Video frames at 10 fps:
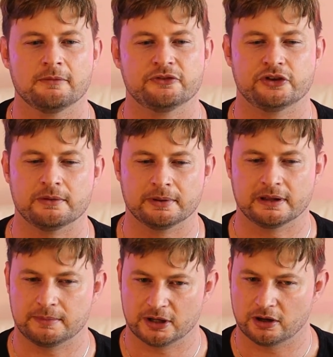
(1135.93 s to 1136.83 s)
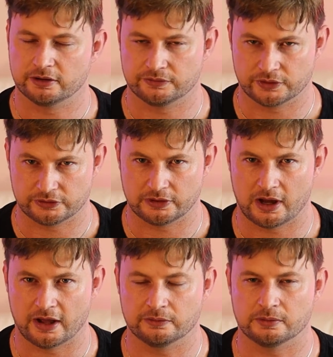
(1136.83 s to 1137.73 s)
simply because of its
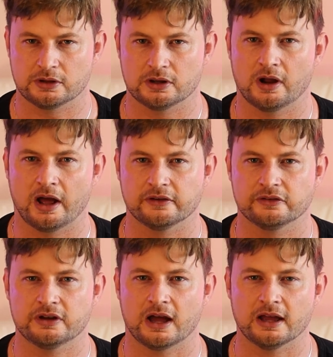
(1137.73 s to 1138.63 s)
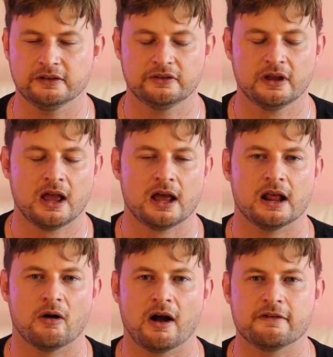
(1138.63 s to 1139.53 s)
alliance with the United States.
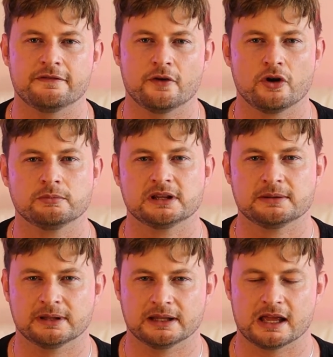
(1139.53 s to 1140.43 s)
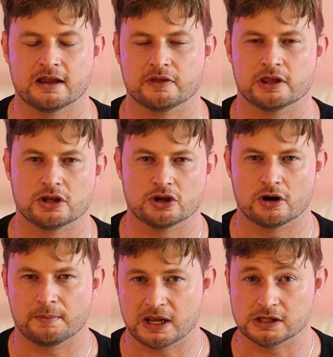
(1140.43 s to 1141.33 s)
Now, I firmly believe that the
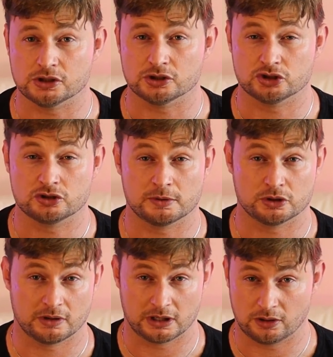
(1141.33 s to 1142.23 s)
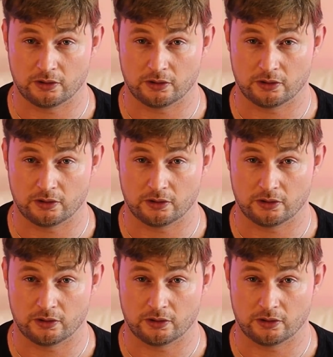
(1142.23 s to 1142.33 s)
European Union should be doing a